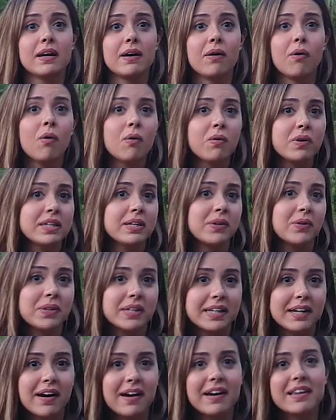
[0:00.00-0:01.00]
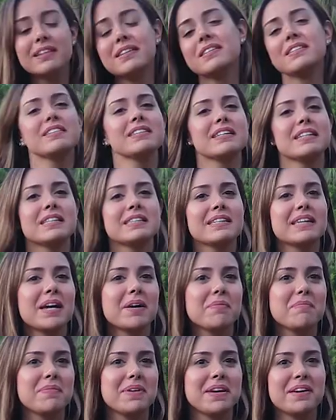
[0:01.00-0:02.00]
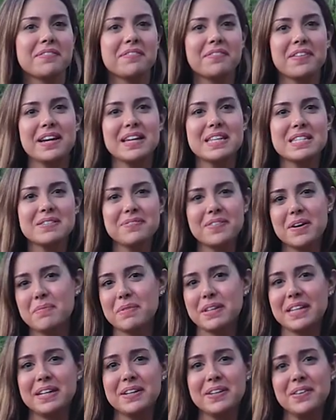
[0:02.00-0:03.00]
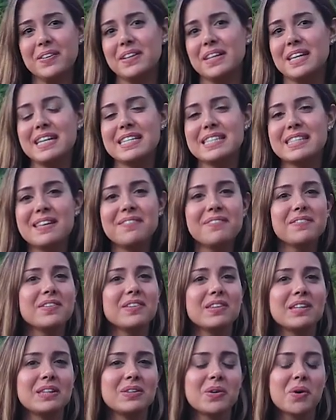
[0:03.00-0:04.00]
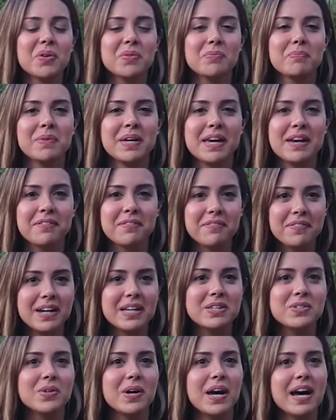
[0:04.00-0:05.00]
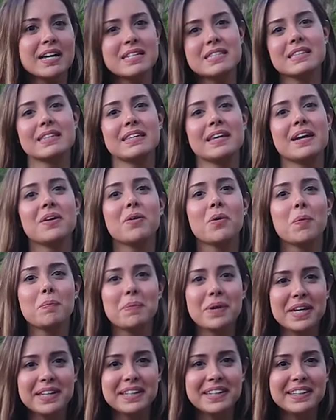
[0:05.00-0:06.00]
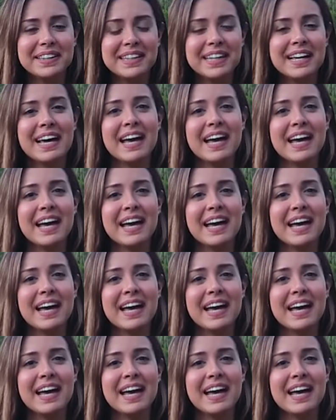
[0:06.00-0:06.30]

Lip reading: already on the island, it can be friends, family, colleagues, definitely don't be afraid to ask their opinion.